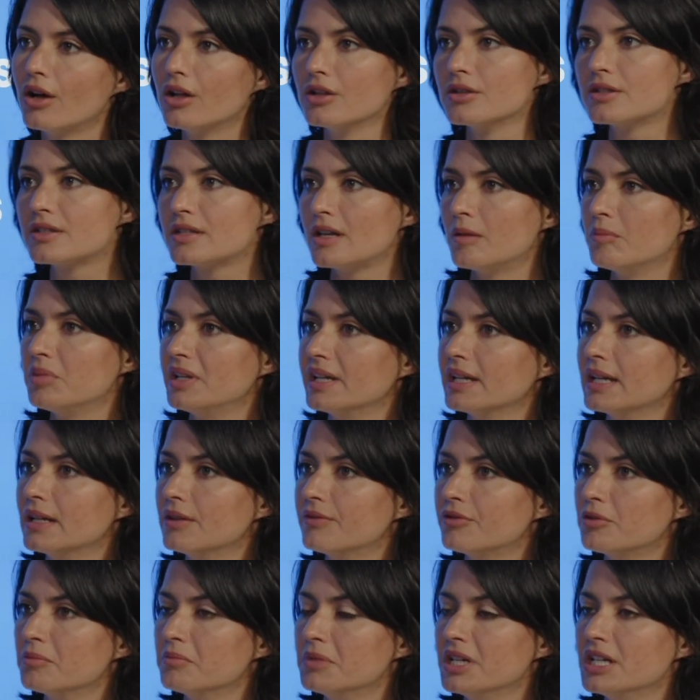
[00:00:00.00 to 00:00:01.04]
on something
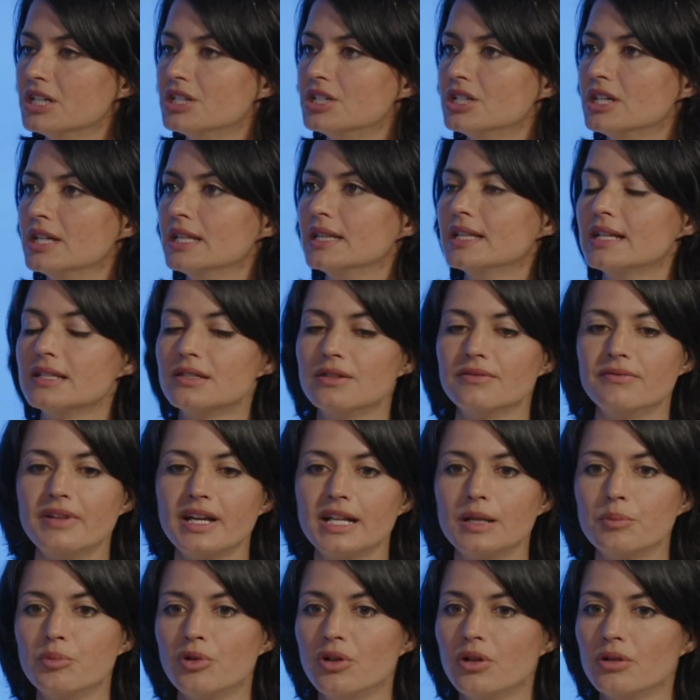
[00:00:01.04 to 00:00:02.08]
information that's
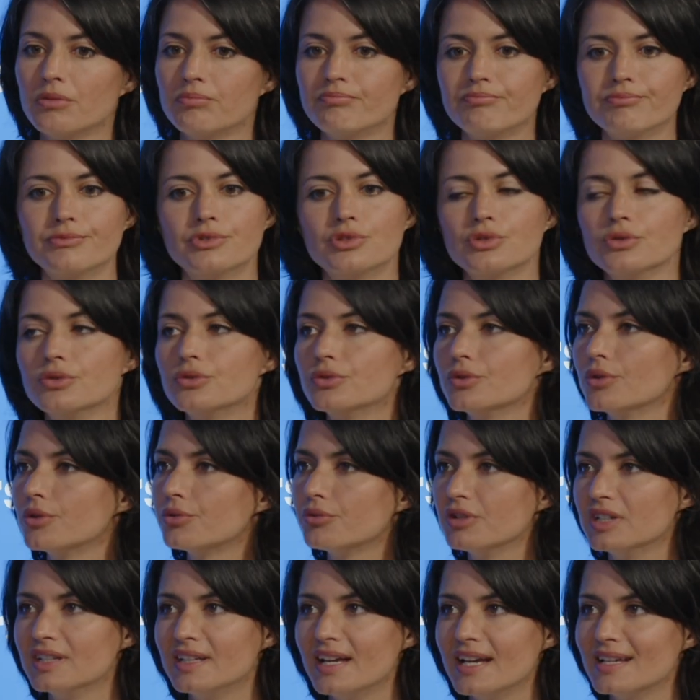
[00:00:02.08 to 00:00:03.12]
available 2 to
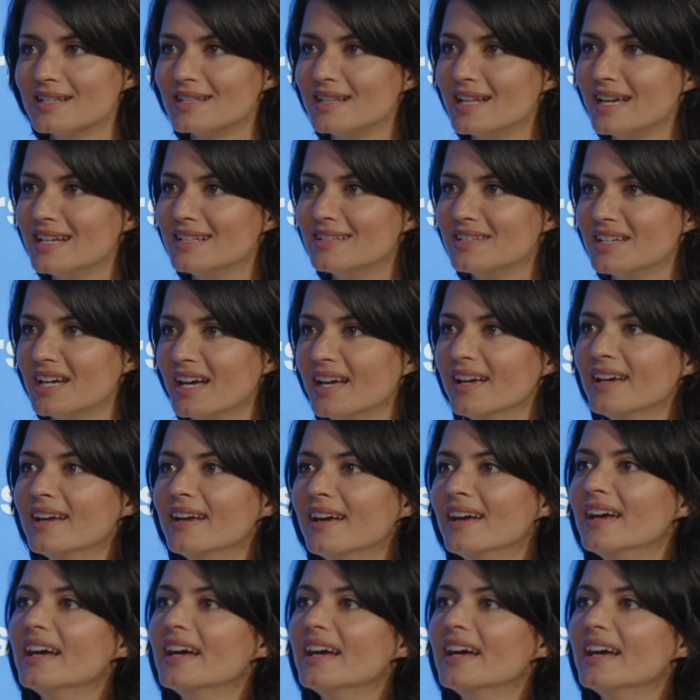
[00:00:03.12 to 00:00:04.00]
3 days later,